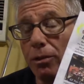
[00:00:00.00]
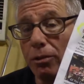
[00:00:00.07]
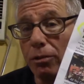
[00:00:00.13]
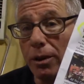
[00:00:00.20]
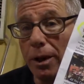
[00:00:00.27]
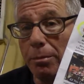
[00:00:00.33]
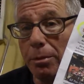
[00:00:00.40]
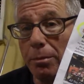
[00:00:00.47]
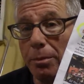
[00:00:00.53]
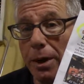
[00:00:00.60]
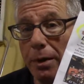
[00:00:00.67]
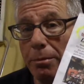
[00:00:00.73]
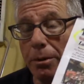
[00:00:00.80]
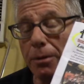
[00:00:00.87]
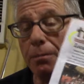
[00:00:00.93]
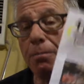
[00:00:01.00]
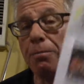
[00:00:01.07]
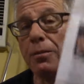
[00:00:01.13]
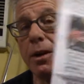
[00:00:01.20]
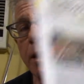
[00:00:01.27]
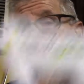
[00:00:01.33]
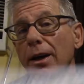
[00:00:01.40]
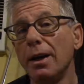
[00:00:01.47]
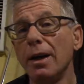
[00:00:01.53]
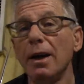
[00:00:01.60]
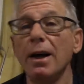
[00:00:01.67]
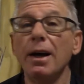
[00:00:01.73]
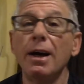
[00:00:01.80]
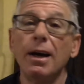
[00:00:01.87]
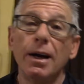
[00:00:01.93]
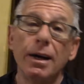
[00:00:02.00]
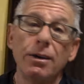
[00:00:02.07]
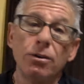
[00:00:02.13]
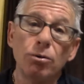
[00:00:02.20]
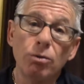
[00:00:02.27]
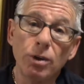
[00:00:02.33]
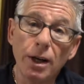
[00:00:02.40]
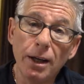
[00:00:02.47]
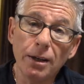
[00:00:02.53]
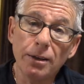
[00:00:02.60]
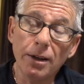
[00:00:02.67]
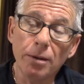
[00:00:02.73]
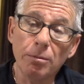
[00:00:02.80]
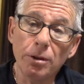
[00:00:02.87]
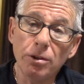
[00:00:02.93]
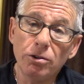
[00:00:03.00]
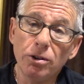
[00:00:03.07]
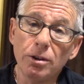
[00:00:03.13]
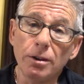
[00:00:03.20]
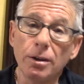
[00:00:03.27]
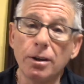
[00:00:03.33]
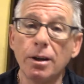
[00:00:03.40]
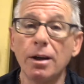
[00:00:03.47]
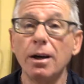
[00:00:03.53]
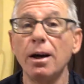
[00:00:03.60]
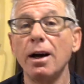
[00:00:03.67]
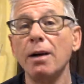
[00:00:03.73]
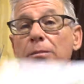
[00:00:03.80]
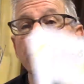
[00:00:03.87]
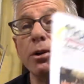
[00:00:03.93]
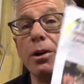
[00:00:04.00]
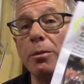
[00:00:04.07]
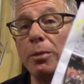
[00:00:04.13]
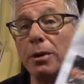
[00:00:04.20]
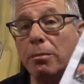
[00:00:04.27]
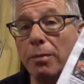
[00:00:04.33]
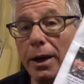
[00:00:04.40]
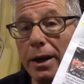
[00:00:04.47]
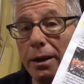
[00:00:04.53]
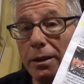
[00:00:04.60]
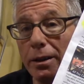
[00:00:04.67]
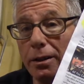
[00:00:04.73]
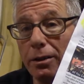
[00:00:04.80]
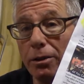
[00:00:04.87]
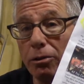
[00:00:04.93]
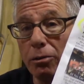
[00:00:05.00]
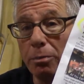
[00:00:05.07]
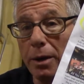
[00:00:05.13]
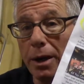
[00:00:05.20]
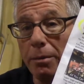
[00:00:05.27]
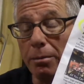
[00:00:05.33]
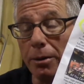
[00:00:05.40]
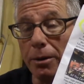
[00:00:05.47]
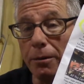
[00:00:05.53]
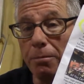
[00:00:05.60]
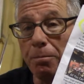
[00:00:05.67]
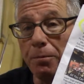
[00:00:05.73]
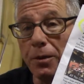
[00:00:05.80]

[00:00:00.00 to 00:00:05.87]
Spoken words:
sample paper. And you tell them, listen, I'm going to be mailing this paper.